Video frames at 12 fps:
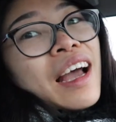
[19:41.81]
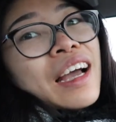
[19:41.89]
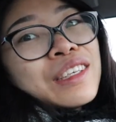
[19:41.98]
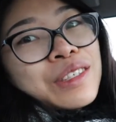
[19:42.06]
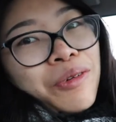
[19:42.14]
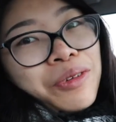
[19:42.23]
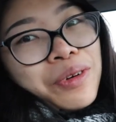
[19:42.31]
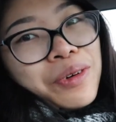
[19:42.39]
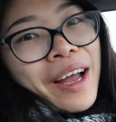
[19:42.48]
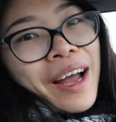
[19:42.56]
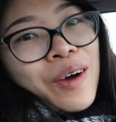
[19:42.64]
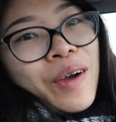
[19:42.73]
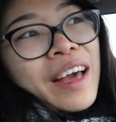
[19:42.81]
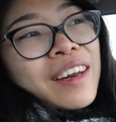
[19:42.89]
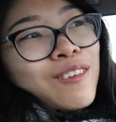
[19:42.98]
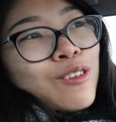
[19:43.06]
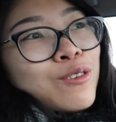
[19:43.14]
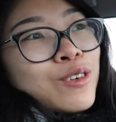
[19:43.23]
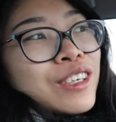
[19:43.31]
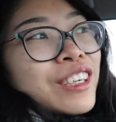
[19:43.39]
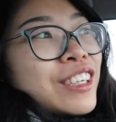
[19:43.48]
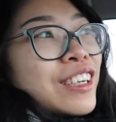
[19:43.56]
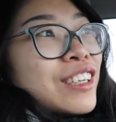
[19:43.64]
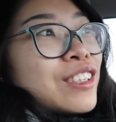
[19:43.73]
I don't know how any of the
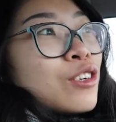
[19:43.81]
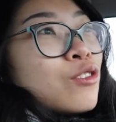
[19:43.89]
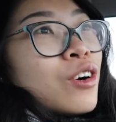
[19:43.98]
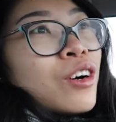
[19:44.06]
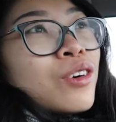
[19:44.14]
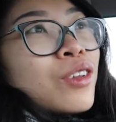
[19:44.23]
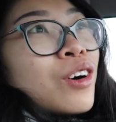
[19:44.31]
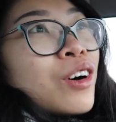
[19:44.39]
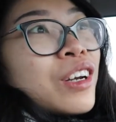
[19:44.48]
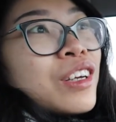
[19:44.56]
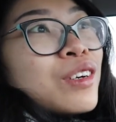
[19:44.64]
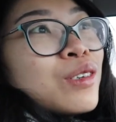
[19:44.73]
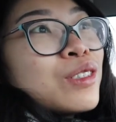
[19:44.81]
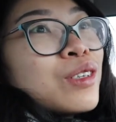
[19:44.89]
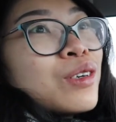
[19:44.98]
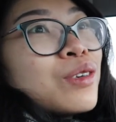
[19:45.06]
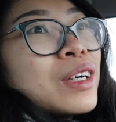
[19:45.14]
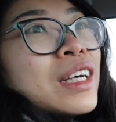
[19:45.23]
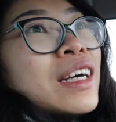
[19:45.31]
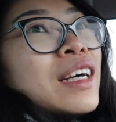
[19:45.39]
footage is so far or the audio, so